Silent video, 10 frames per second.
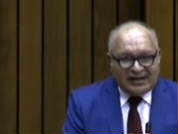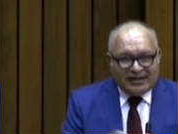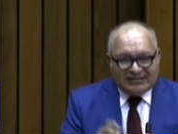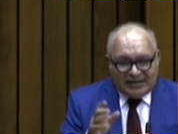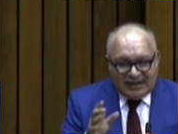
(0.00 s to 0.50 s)
The
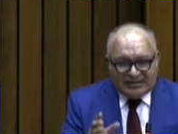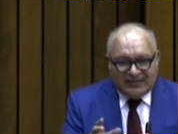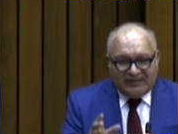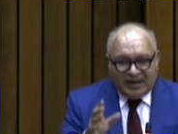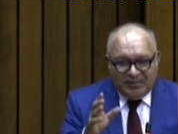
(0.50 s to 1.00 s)

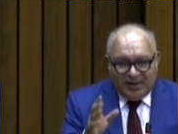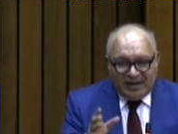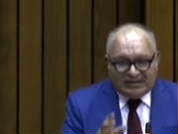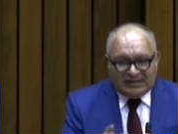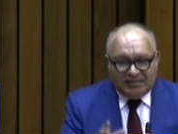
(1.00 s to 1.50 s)
cancellation of
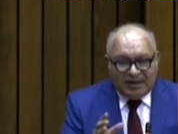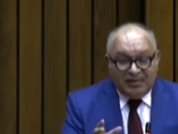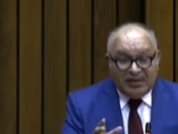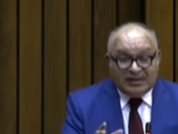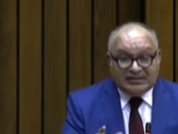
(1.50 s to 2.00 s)
Papua LNG.
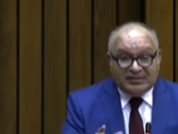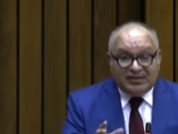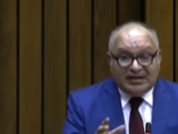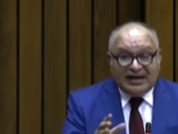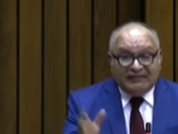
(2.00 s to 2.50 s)
Papua LNG
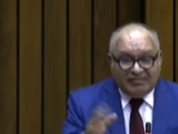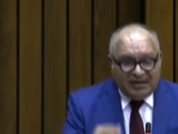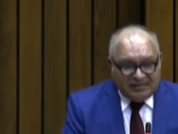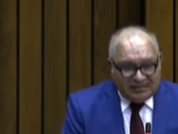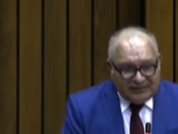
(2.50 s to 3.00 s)
will never
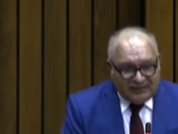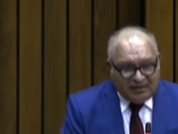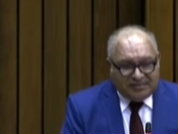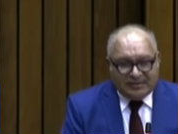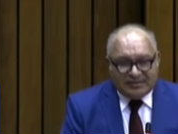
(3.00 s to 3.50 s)
be
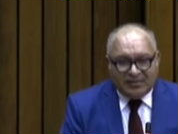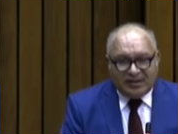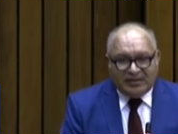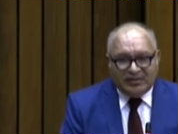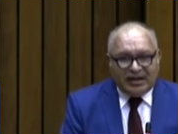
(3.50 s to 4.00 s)
developed the
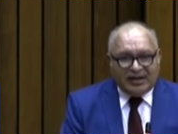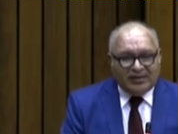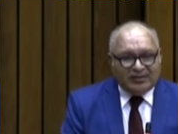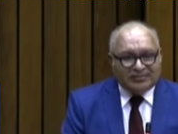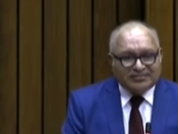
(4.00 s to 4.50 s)
way you're
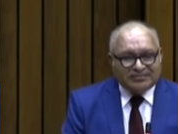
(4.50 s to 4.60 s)
carrying on.